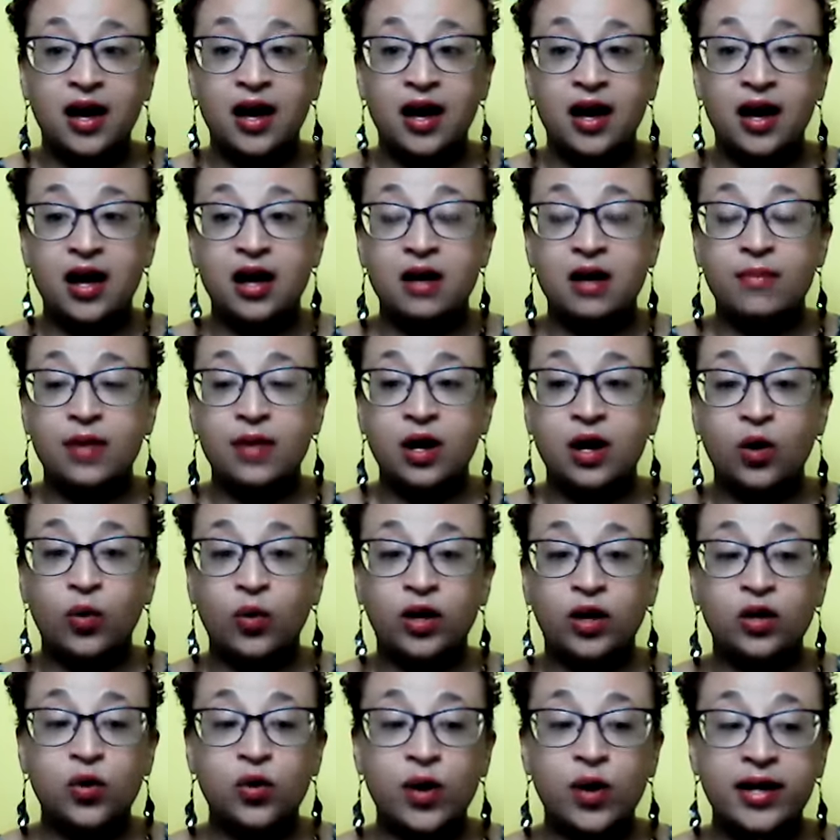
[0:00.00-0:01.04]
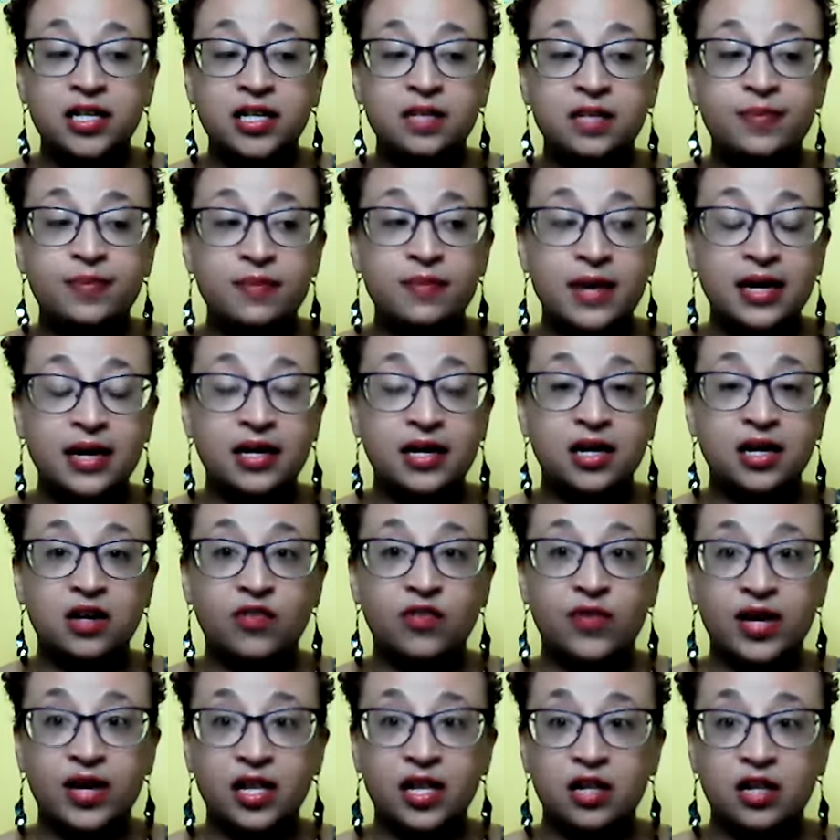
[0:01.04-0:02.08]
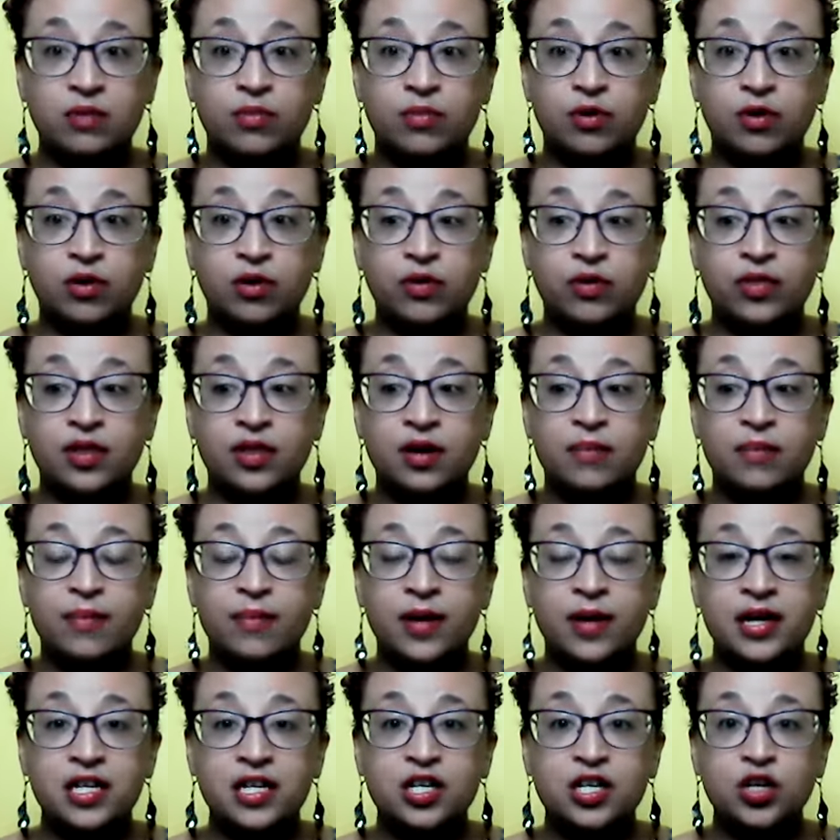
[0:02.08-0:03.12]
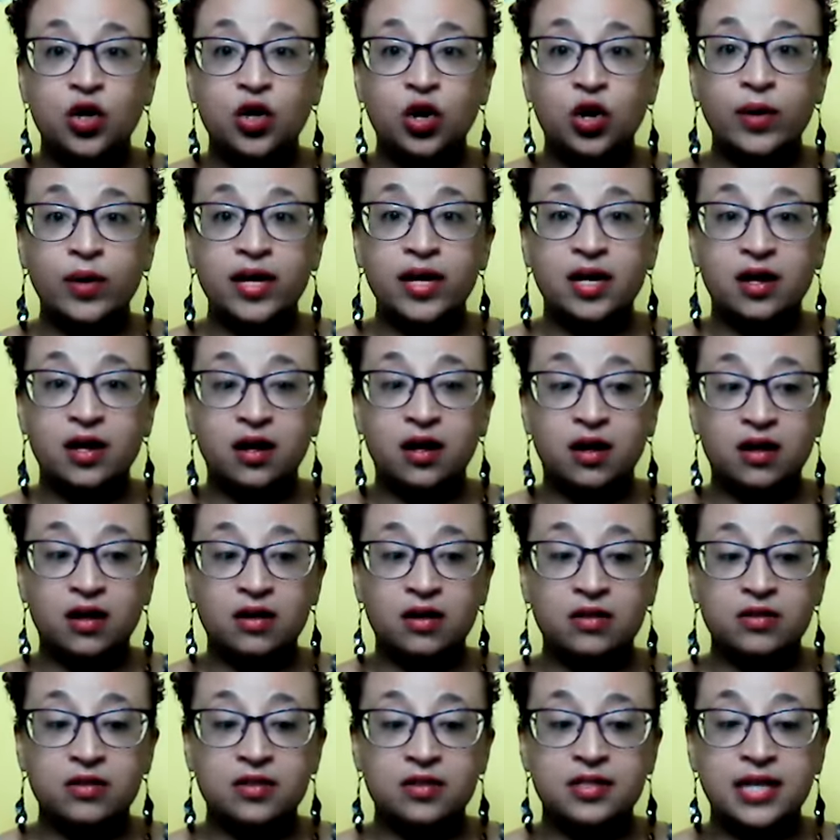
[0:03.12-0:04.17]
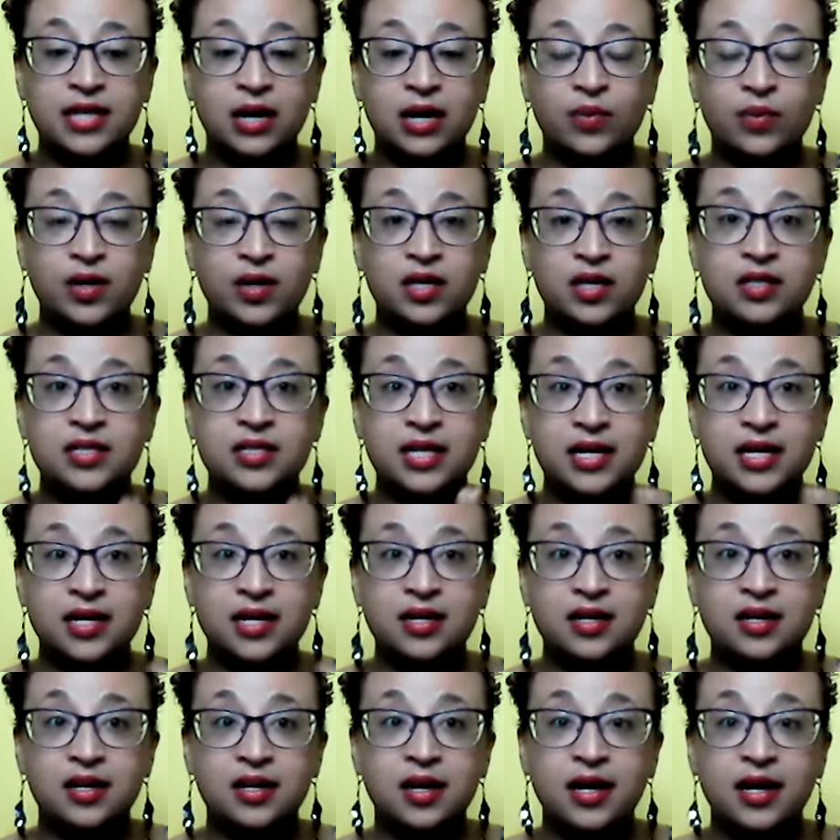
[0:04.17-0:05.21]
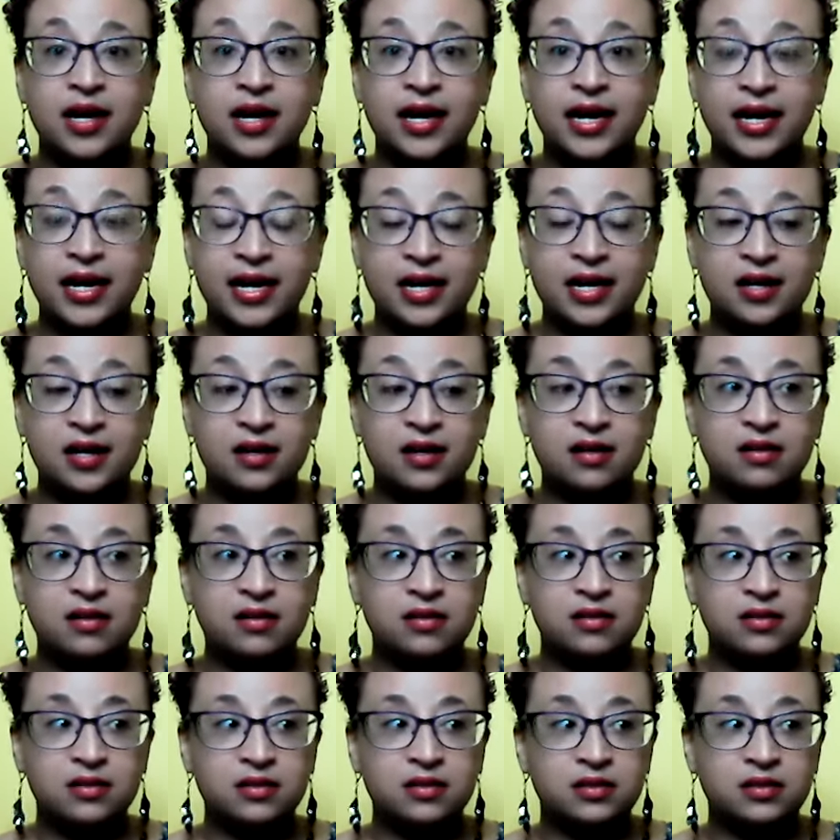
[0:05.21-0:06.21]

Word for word: Um, we're going to be making available the Money Your Way calls that we did in